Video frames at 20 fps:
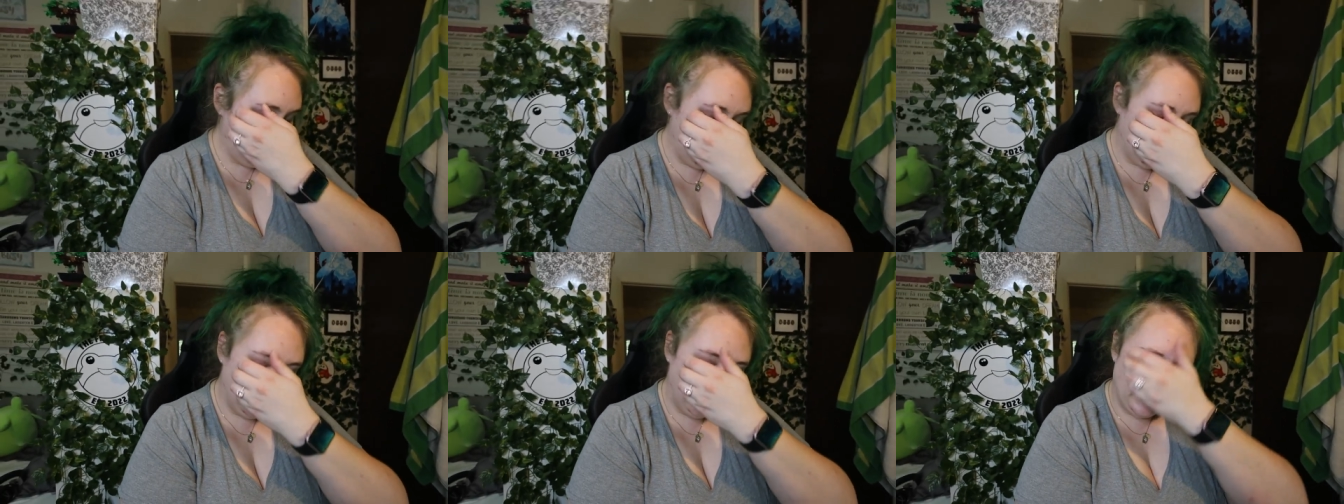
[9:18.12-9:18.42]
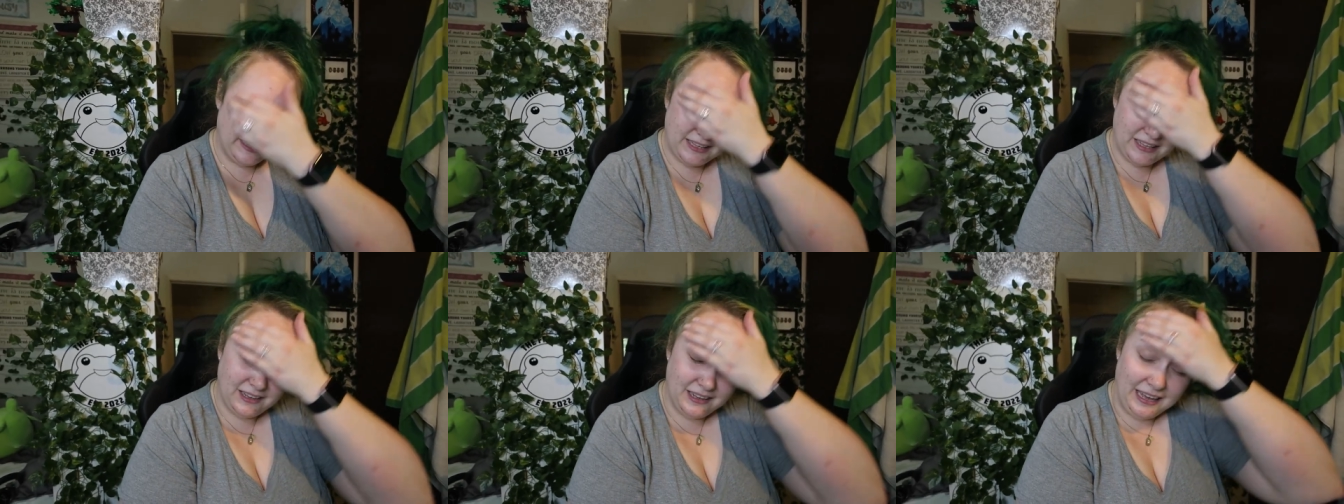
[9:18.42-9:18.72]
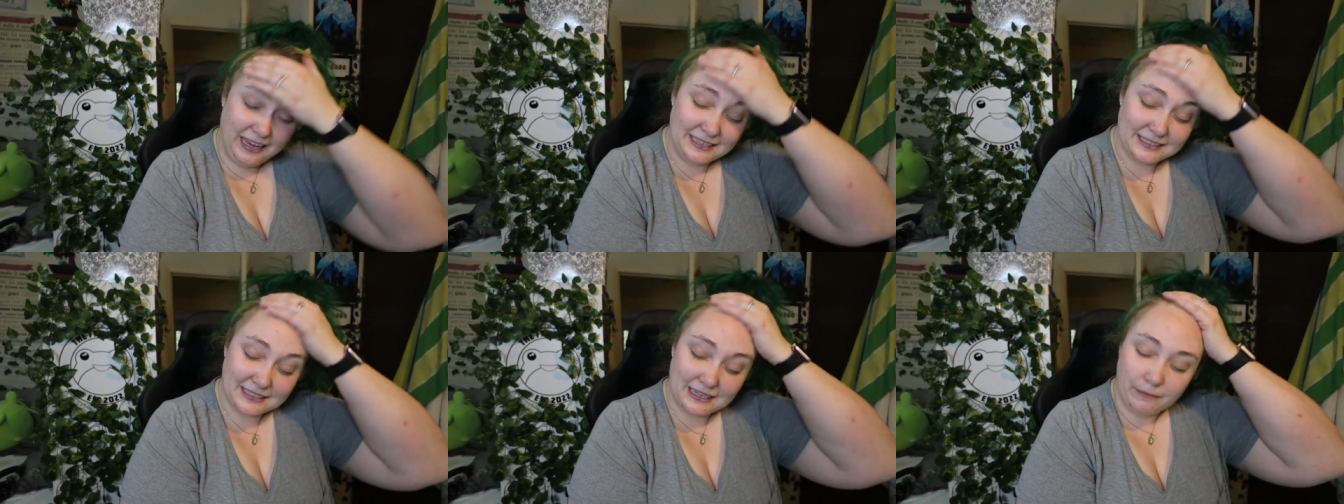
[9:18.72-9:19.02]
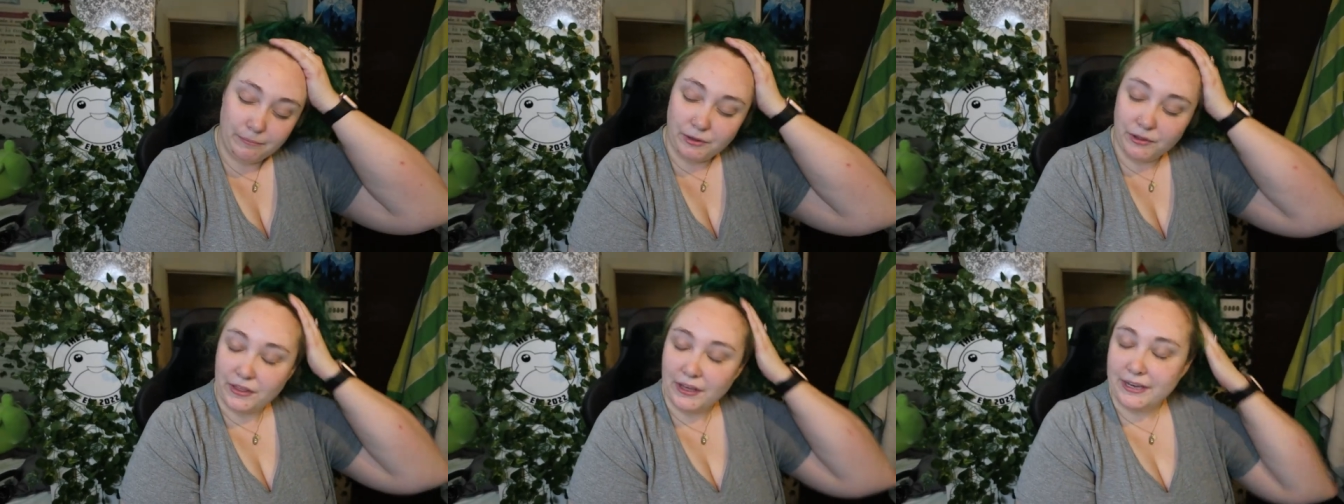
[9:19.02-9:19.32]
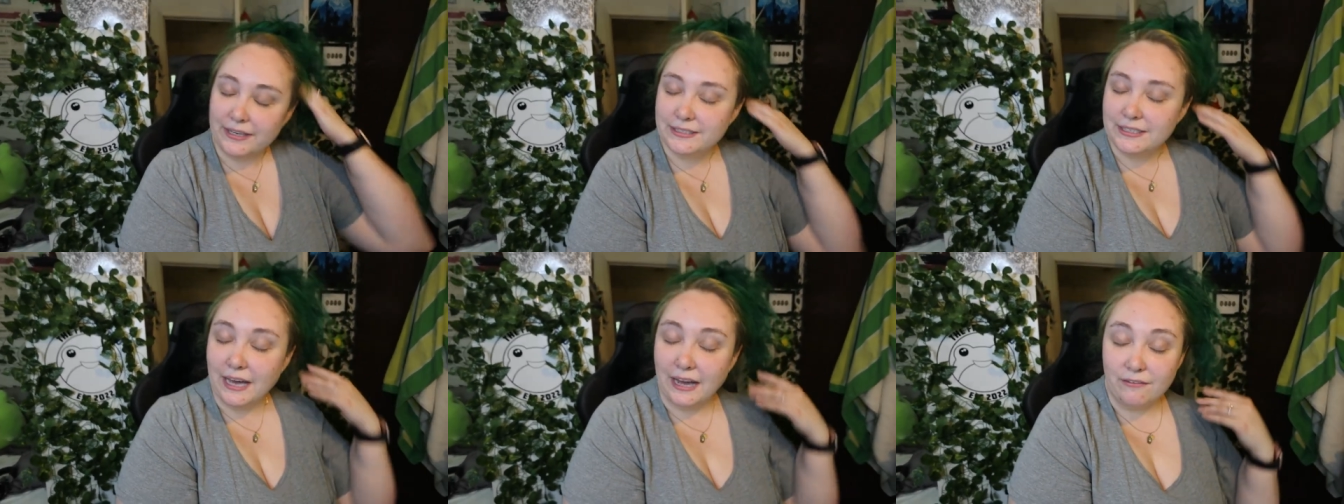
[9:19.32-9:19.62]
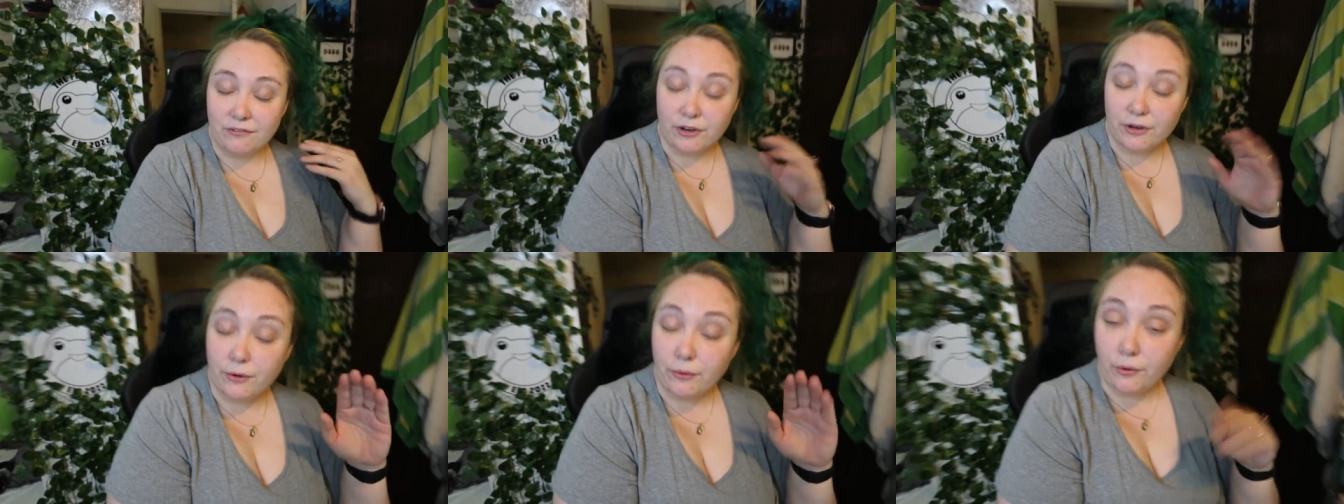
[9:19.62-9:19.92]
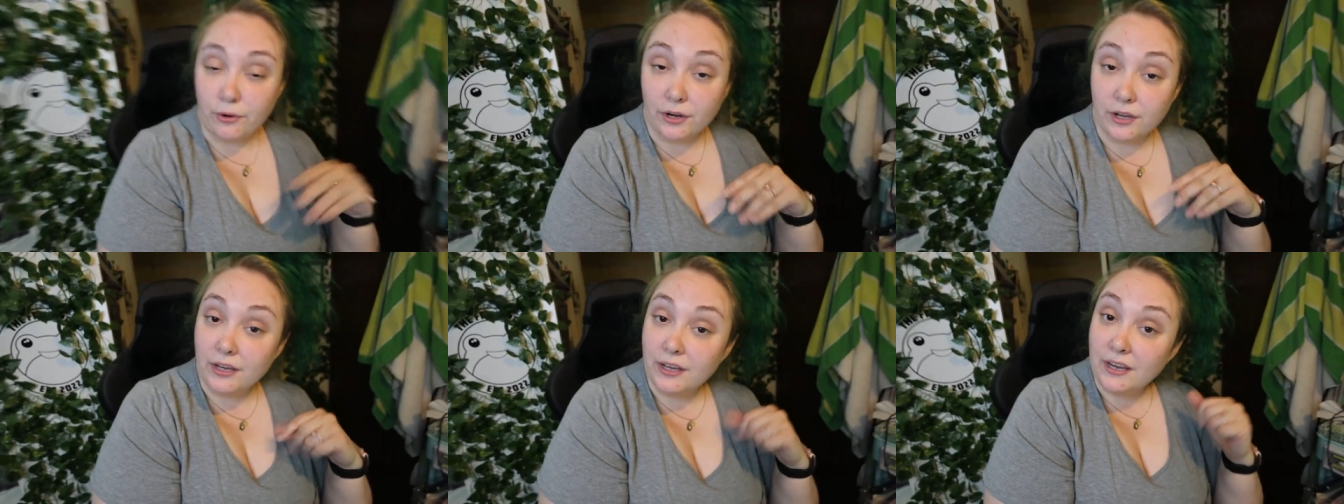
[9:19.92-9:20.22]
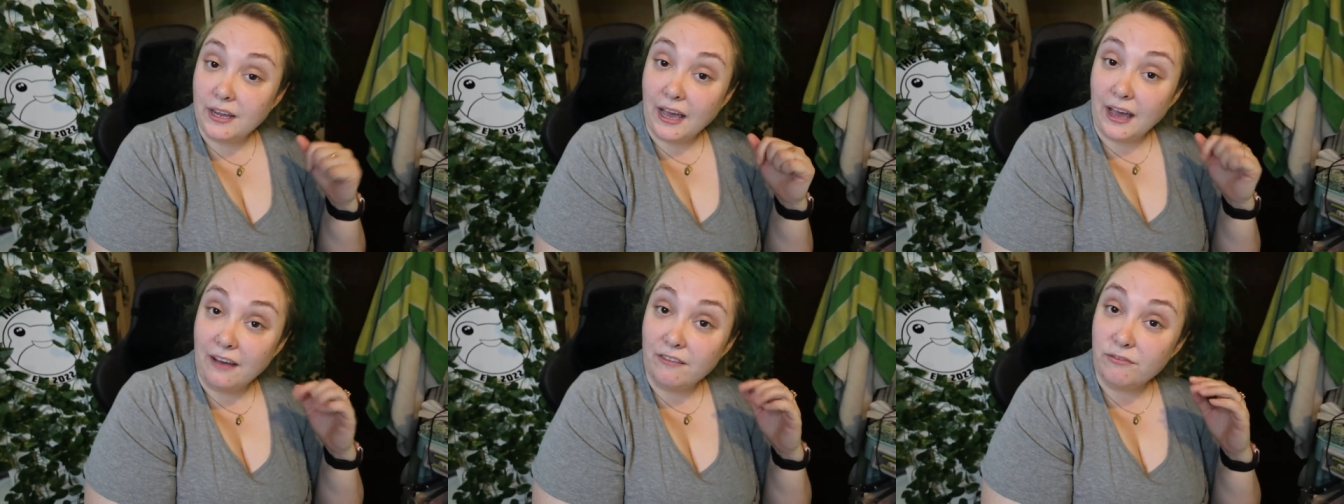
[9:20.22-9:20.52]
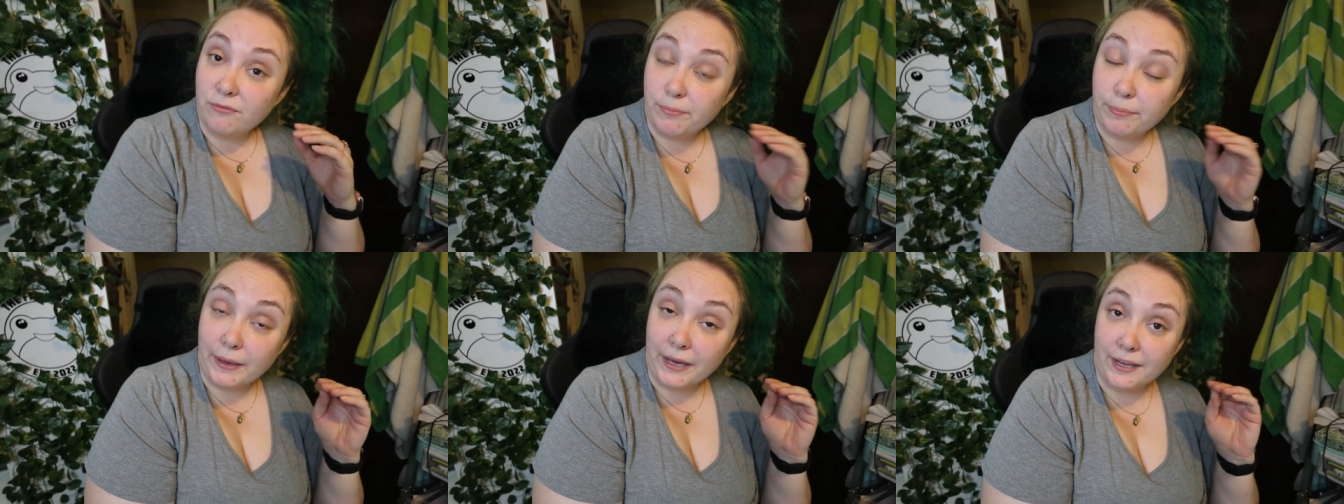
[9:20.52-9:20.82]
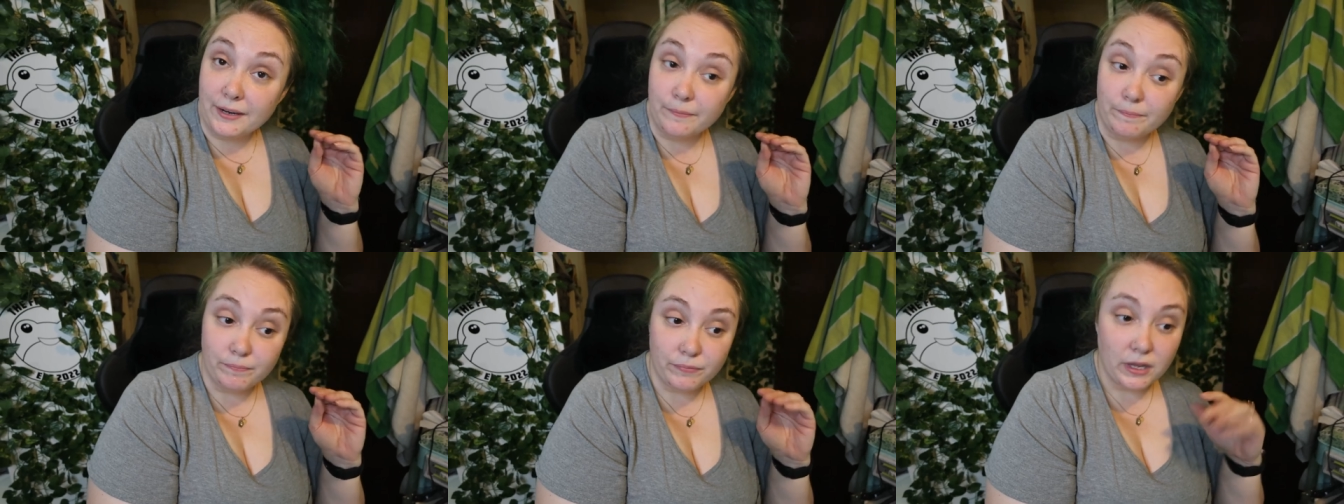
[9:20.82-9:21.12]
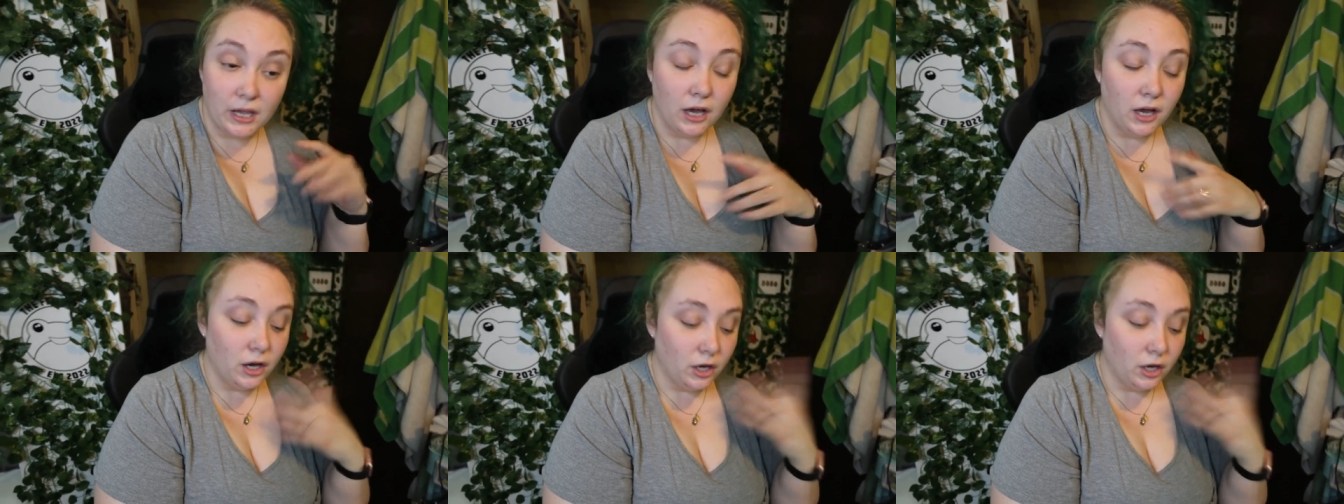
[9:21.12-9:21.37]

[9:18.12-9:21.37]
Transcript: like the last couple things I've recorded have been